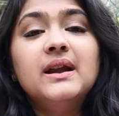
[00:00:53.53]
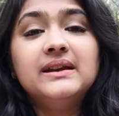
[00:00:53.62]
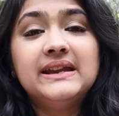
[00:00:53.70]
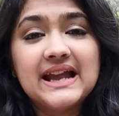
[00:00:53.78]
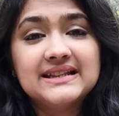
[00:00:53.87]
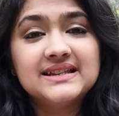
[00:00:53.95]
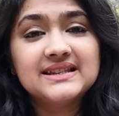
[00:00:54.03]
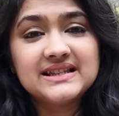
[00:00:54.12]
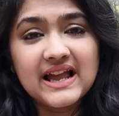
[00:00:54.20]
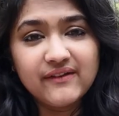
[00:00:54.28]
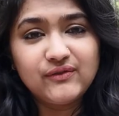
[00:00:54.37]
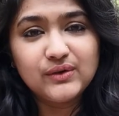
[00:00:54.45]
gets his
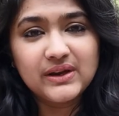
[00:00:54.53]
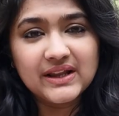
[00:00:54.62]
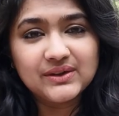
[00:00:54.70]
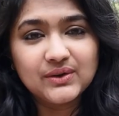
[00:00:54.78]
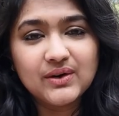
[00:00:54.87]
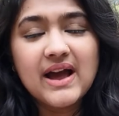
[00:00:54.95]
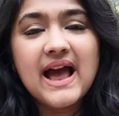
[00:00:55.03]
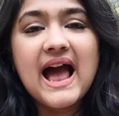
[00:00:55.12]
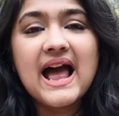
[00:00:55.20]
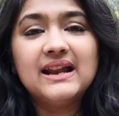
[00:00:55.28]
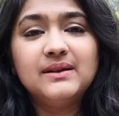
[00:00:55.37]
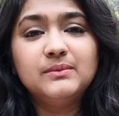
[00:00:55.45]
life together
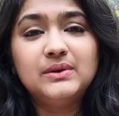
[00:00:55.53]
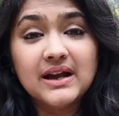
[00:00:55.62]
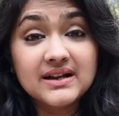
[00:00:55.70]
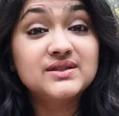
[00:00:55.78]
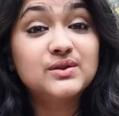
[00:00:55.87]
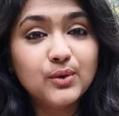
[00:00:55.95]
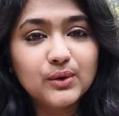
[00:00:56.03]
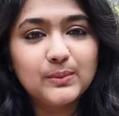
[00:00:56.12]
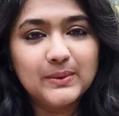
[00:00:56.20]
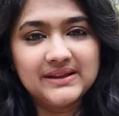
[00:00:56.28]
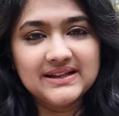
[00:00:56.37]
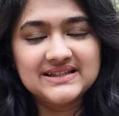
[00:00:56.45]
and does good
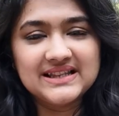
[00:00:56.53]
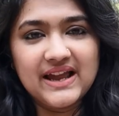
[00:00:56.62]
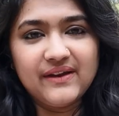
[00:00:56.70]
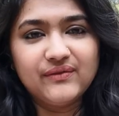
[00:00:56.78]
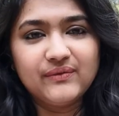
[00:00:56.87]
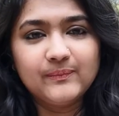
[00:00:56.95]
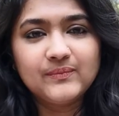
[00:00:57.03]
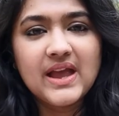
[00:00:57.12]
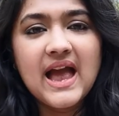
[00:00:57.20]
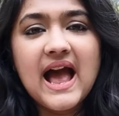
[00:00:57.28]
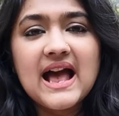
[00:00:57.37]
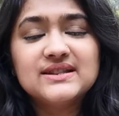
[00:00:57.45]
with his life.
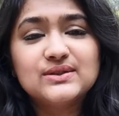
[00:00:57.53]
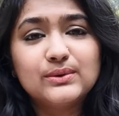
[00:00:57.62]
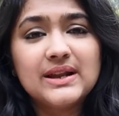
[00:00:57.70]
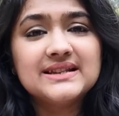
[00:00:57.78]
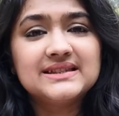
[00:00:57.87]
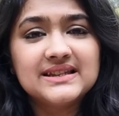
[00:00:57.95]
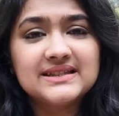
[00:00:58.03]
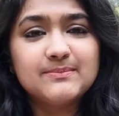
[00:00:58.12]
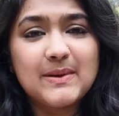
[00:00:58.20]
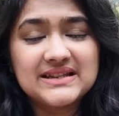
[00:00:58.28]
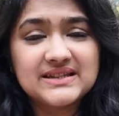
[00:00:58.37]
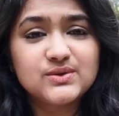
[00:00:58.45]
As soon as this
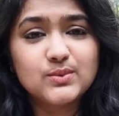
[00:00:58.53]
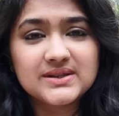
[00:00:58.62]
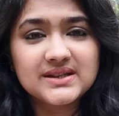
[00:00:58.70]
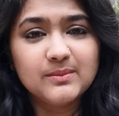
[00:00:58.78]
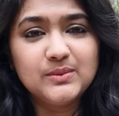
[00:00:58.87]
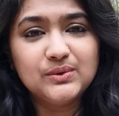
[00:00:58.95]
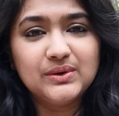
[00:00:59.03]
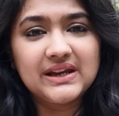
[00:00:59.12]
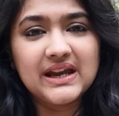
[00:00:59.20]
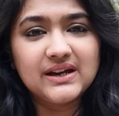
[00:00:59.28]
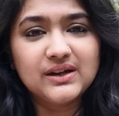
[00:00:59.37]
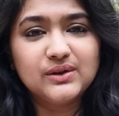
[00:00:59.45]
message was
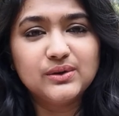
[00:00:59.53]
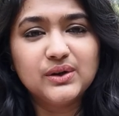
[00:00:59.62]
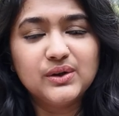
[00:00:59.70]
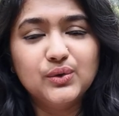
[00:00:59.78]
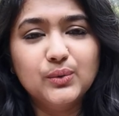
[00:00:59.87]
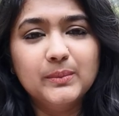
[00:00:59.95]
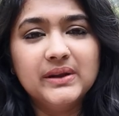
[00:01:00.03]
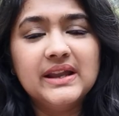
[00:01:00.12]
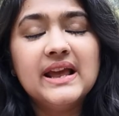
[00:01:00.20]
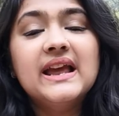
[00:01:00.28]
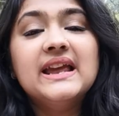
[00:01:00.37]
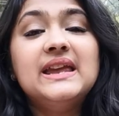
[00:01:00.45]
communicated to the human,
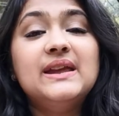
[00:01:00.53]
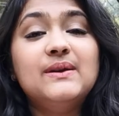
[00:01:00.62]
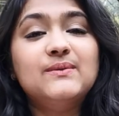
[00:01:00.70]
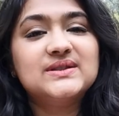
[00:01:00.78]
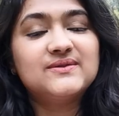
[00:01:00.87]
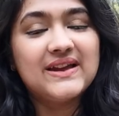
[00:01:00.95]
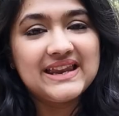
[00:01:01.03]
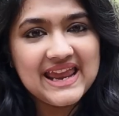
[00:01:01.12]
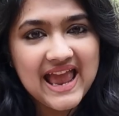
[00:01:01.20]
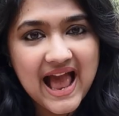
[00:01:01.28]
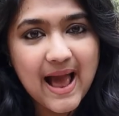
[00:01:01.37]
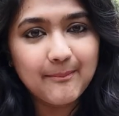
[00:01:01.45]
he was very
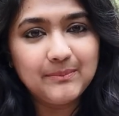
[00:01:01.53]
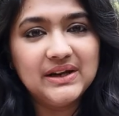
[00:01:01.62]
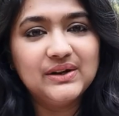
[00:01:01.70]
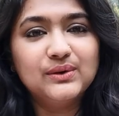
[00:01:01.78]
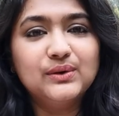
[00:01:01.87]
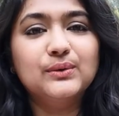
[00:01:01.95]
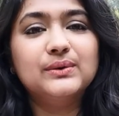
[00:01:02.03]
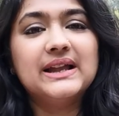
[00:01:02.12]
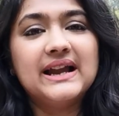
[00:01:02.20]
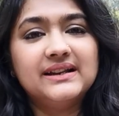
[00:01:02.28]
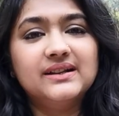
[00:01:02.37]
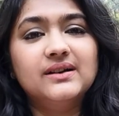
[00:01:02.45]
happy to know
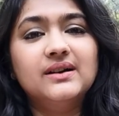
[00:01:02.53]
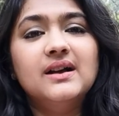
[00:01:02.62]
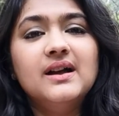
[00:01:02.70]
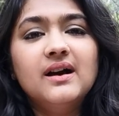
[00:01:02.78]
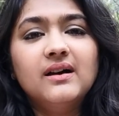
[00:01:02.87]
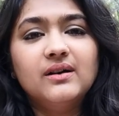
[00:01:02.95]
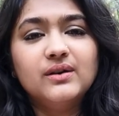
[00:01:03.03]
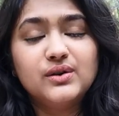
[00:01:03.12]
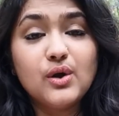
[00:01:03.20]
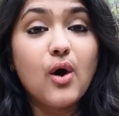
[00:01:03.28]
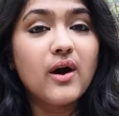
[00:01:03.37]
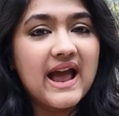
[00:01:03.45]
that the uh, dog